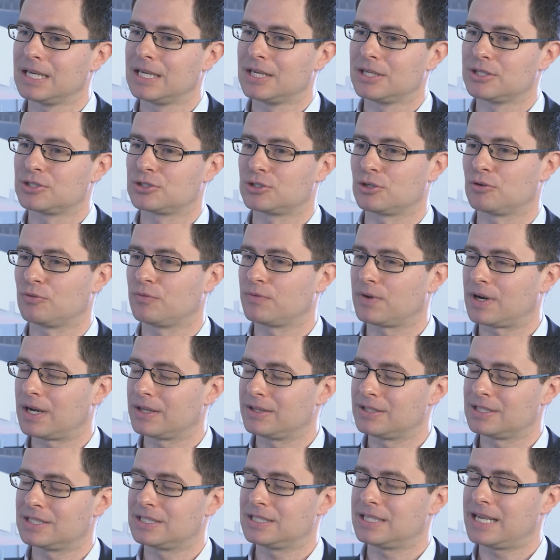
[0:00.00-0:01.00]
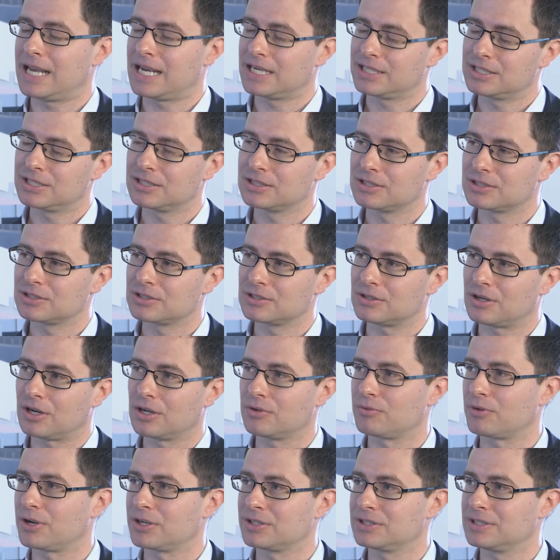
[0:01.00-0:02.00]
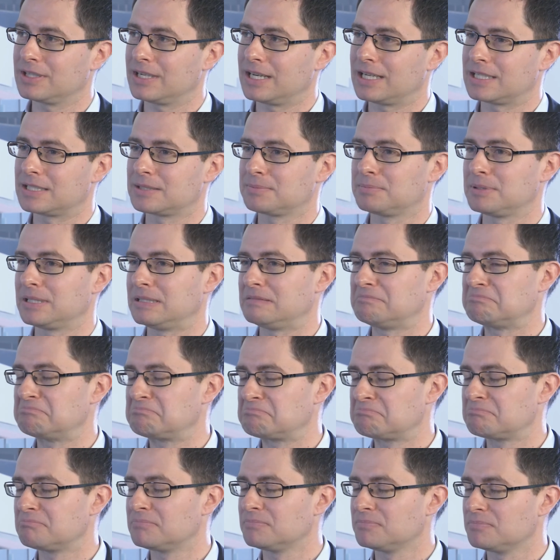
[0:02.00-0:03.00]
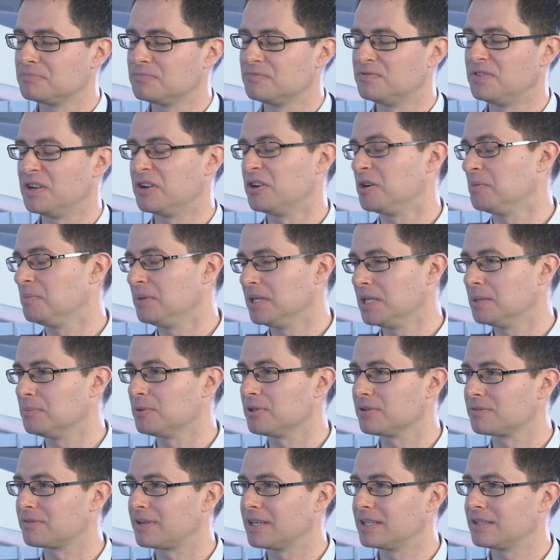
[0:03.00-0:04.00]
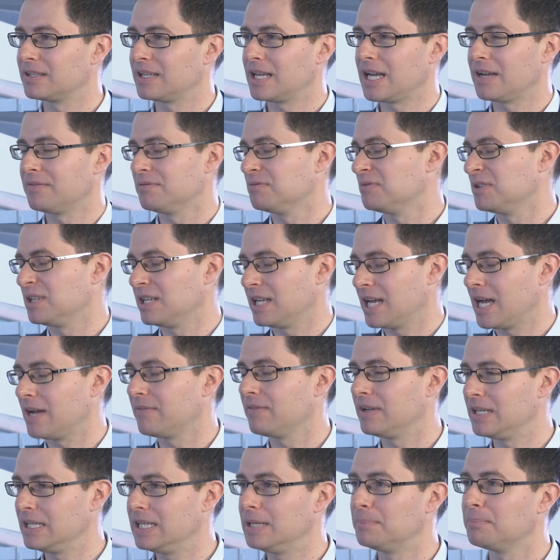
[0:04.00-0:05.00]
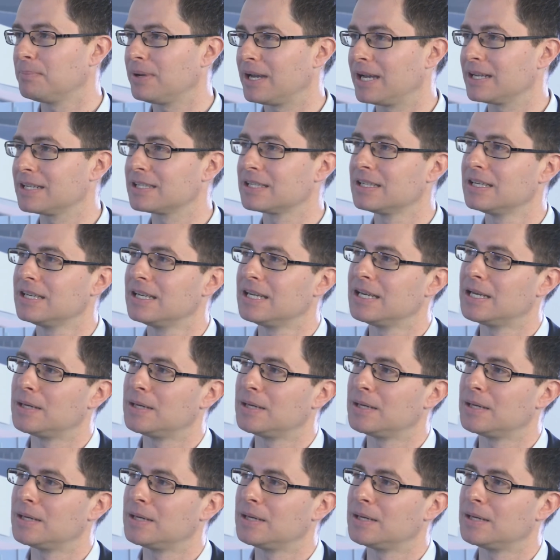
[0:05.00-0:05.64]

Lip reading: so far the sanctions on Russia has been very minimal, right? They haven't really had any impact.